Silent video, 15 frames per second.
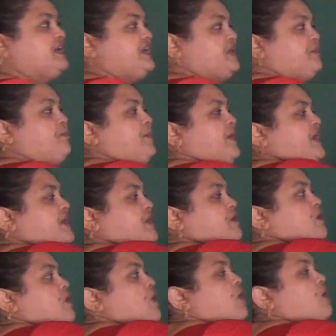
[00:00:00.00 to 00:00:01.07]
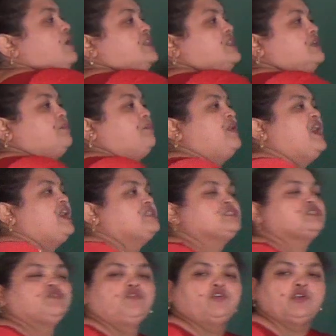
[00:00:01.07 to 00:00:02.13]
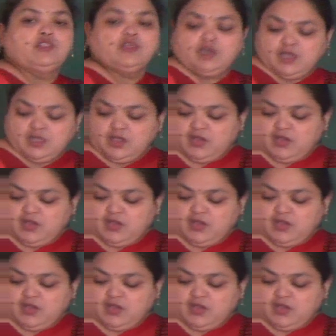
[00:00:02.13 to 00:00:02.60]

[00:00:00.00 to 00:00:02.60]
depend on the plants for the